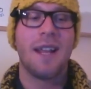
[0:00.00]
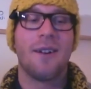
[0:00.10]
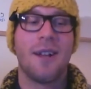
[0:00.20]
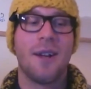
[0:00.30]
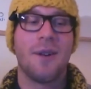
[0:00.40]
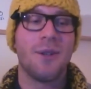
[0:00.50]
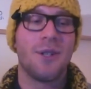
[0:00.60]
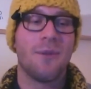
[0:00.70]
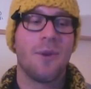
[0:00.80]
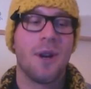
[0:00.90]
on how you
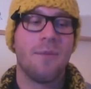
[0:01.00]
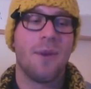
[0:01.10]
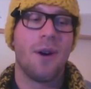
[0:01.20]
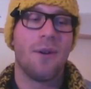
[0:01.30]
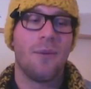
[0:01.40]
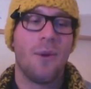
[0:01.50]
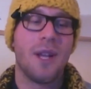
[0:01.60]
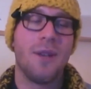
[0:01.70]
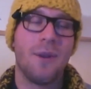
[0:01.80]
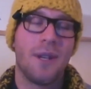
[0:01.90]
should worry about
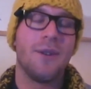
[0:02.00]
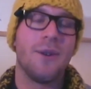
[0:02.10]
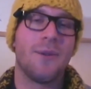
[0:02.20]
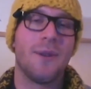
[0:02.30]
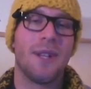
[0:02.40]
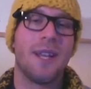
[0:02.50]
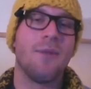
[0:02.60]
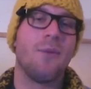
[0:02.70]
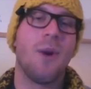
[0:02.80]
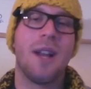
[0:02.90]
what you can do and really
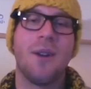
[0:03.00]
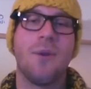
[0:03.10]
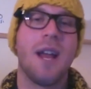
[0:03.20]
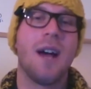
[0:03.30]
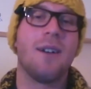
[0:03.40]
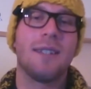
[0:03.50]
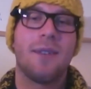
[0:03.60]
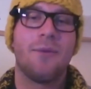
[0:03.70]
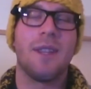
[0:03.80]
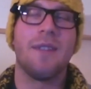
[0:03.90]
what no one else
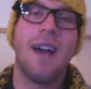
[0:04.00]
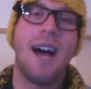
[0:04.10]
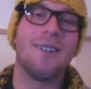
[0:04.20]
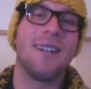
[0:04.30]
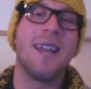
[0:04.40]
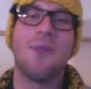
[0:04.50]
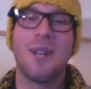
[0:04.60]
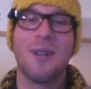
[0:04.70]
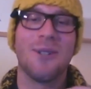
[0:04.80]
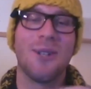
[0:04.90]
can really validate
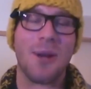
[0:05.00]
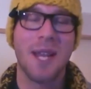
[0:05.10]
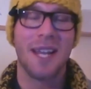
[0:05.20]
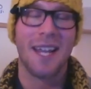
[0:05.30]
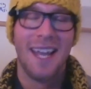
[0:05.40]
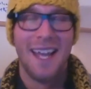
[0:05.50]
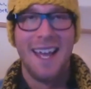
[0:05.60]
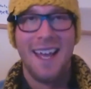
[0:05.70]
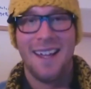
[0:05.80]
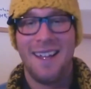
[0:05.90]
what you're doing.
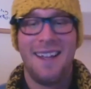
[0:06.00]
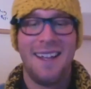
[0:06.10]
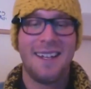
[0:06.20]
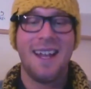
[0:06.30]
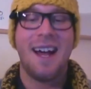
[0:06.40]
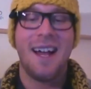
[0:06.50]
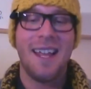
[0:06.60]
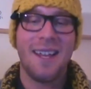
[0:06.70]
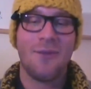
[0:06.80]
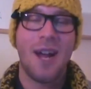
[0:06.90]
And
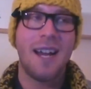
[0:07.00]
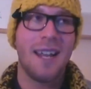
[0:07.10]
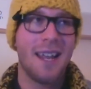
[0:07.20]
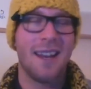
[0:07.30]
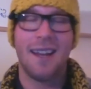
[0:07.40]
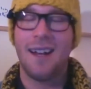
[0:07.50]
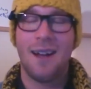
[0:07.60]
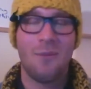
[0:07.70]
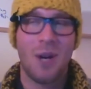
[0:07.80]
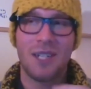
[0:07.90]
in writing in
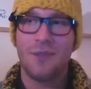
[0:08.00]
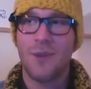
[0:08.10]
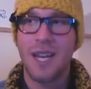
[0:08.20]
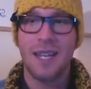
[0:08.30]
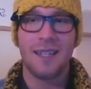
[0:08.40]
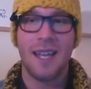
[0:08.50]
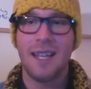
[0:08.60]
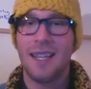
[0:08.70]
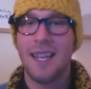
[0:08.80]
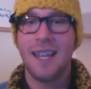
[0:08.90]
a bunch of reading
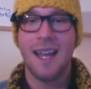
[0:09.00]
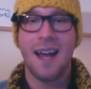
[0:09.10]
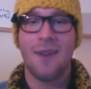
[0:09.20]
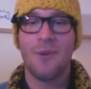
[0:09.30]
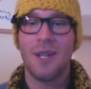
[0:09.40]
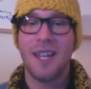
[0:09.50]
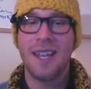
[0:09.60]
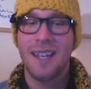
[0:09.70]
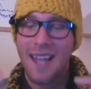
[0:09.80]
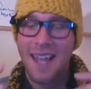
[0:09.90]
lately,
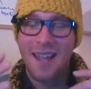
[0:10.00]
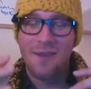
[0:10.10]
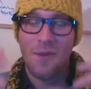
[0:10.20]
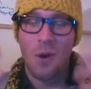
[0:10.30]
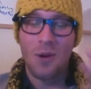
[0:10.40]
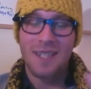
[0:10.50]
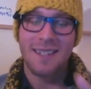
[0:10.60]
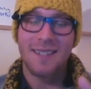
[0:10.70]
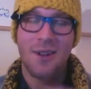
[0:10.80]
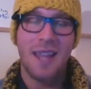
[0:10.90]
really
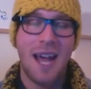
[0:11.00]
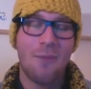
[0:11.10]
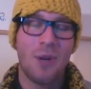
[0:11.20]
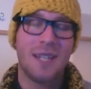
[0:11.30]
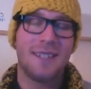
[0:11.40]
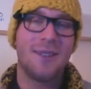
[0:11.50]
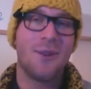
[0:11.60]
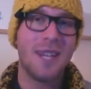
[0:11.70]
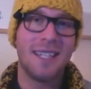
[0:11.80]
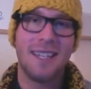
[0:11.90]
focuses on that. But it's
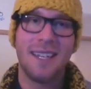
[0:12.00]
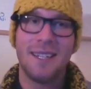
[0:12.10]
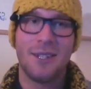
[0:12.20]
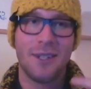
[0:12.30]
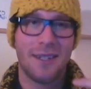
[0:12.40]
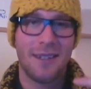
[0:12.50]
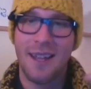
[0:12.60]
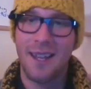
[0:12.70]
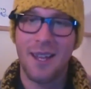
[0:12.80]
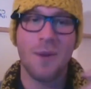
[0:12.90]
so easy as just
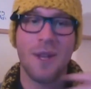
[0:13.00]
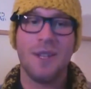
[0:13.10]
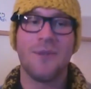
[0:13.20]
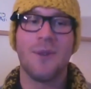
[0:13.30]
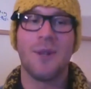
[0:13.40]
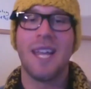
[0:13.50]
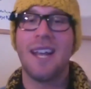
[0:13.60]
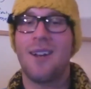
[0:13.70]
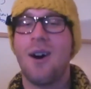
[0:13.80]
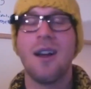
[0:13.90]
a human to really
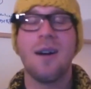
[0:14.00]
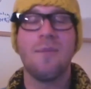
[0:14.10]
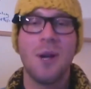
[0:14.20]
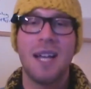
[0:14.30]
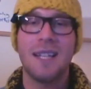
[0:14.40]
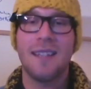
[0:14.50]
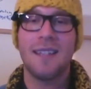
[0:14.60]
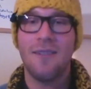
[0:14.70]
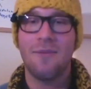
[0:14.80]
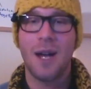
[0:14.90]
get caught up on that
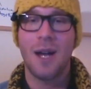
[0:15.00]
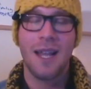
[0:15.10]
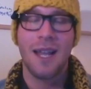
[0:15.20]
stuff. But